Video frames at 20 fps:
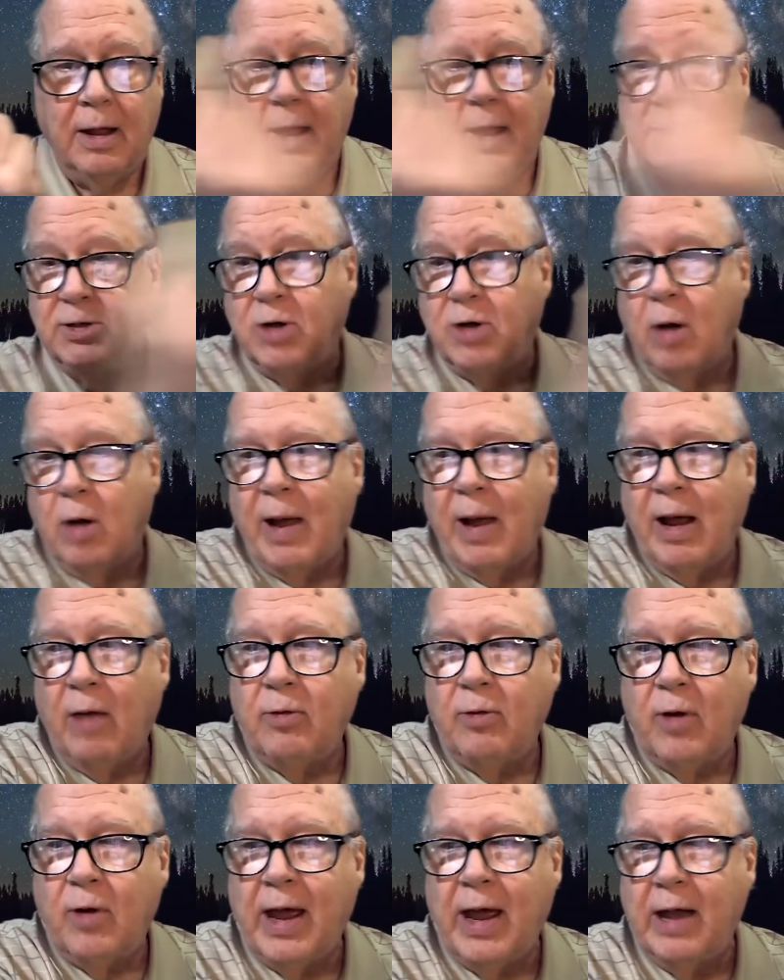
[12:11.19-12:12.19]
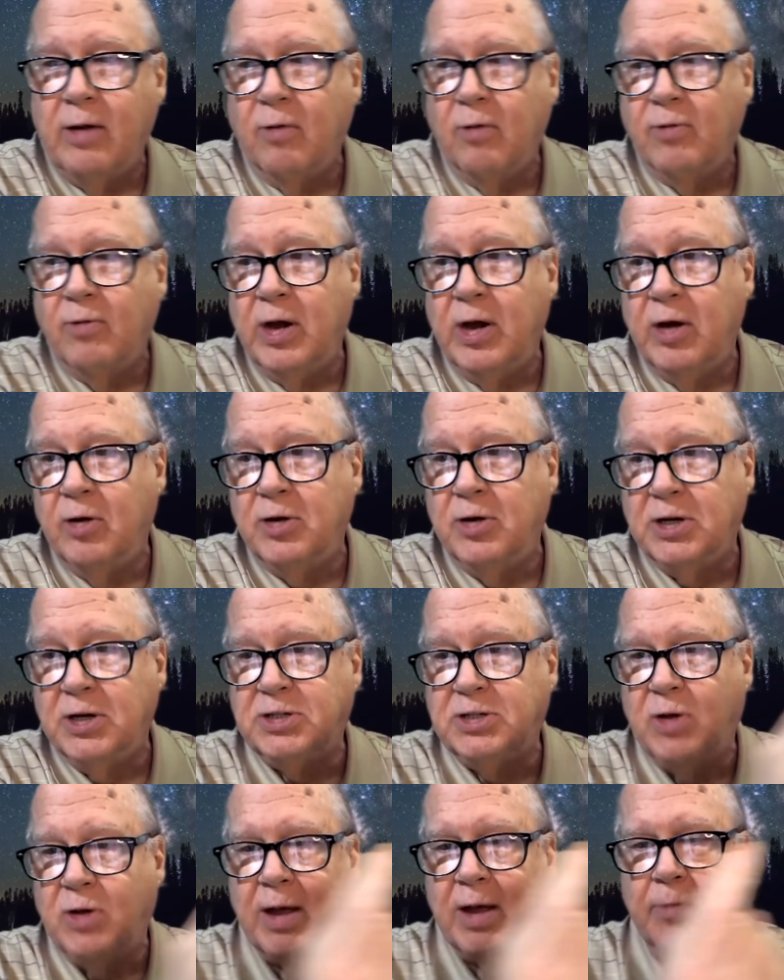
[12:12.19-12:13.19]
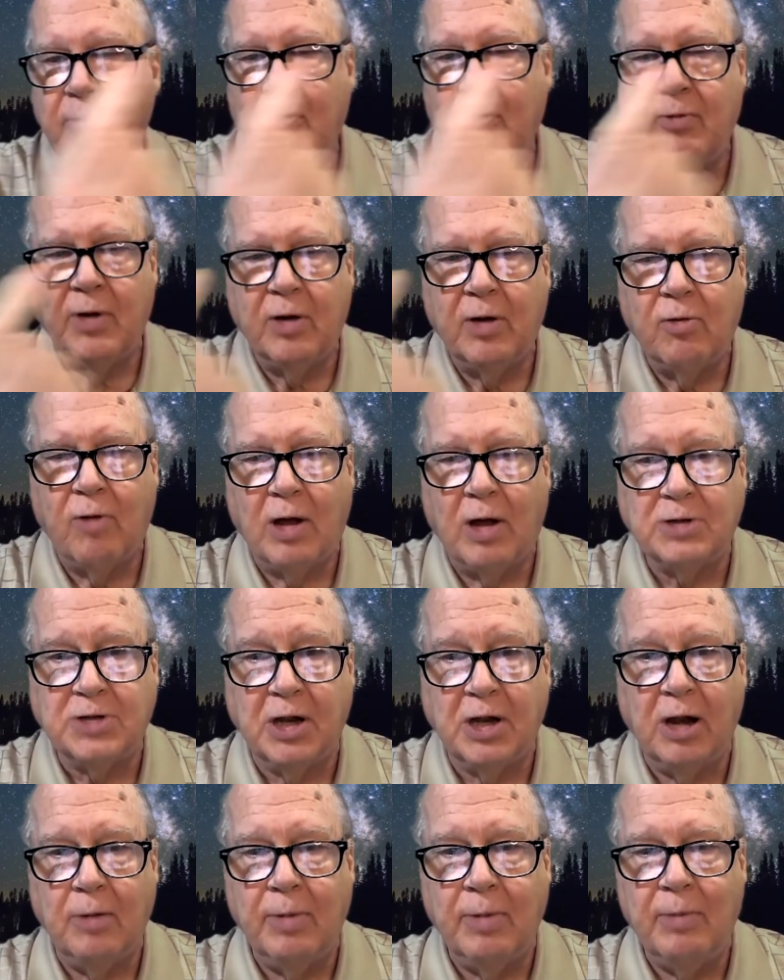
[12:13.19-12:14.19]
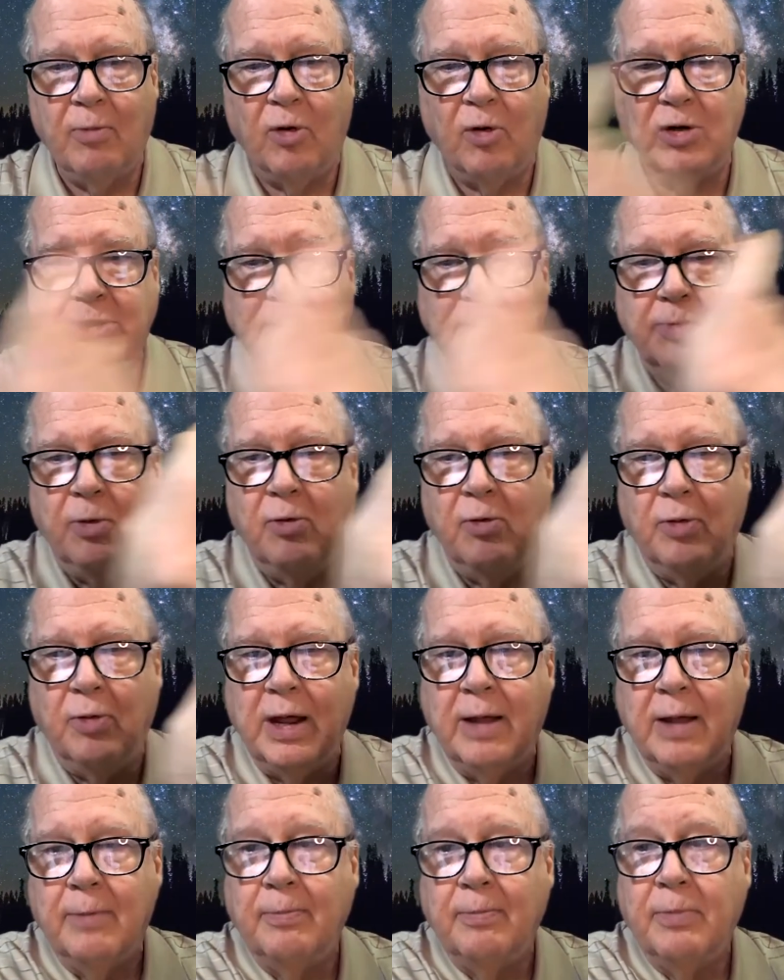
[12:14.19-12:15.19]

and start my other hand over here just so I can move it across a little bit more smoothly.